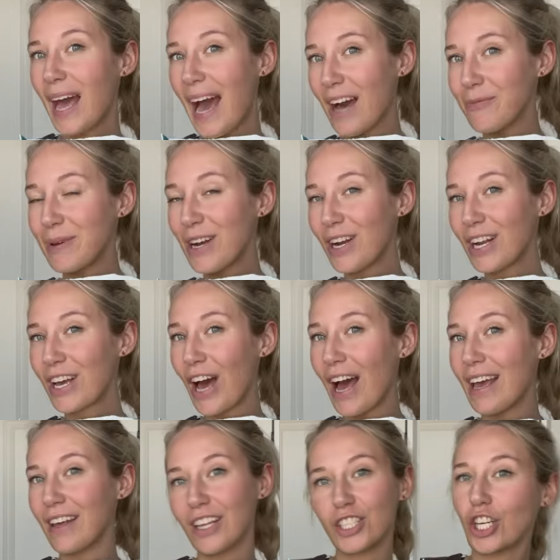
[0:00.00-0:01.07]
I've been on a gut
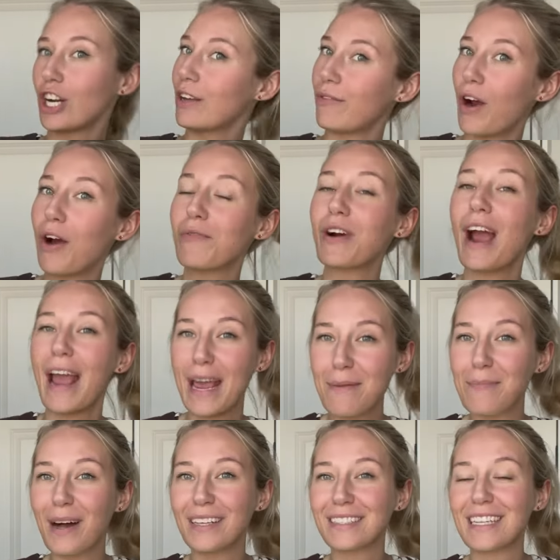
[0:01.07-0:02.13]
healing journey for over 8
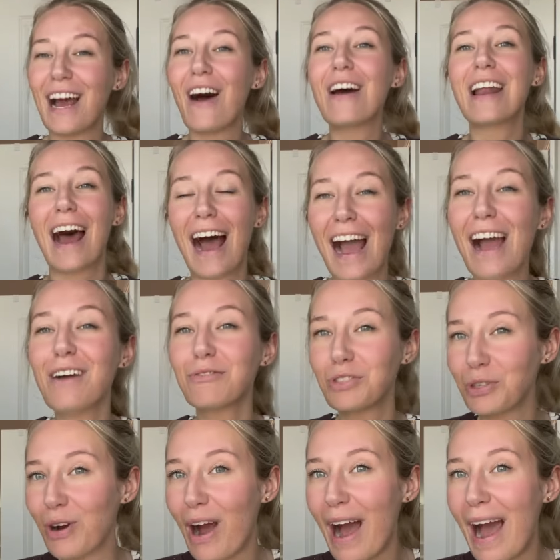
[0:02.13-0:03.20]
months now, and I have
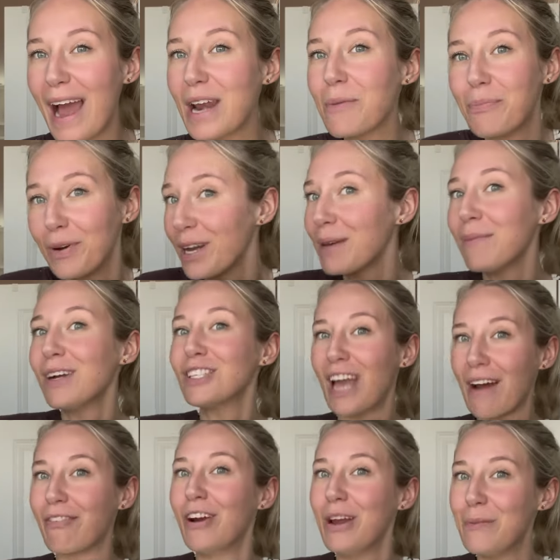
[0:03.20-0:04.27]
tried pretty much
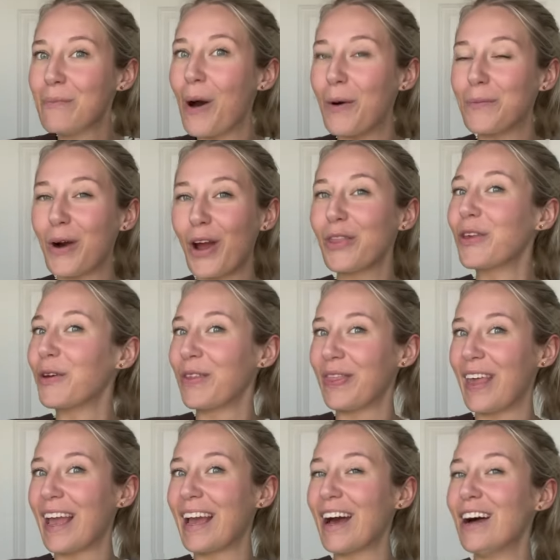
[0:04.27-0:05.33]
every bone broth you can
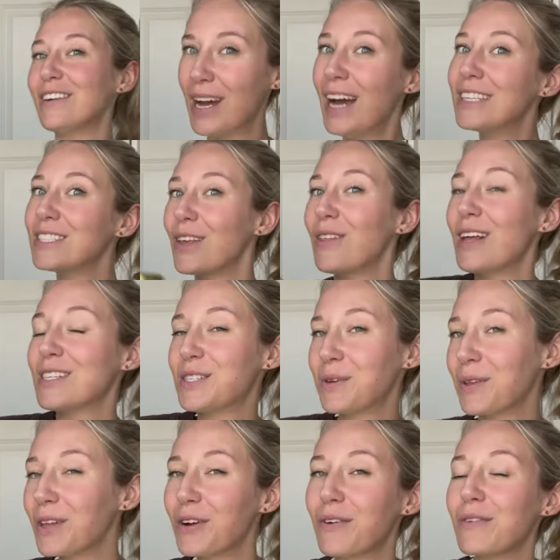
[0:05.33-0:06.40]
think of. So let's do
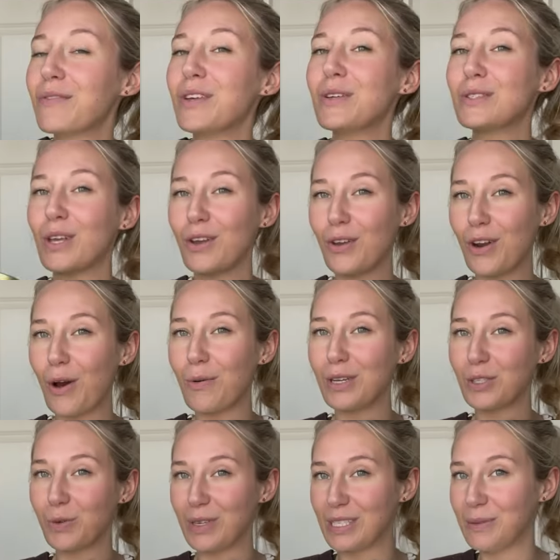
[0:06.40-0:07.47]
a little review so you know
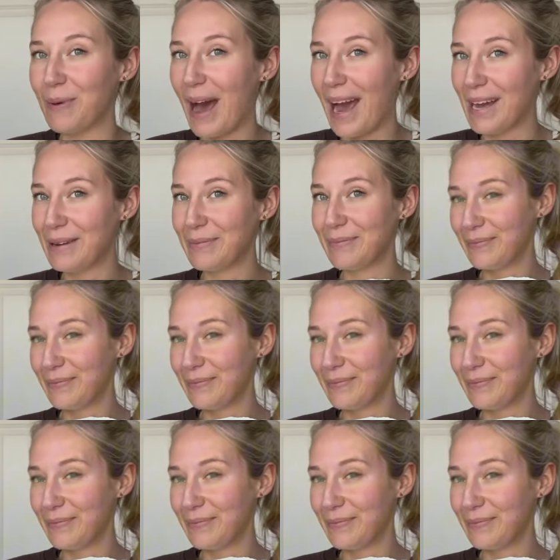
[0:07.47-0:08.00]
which one to buy.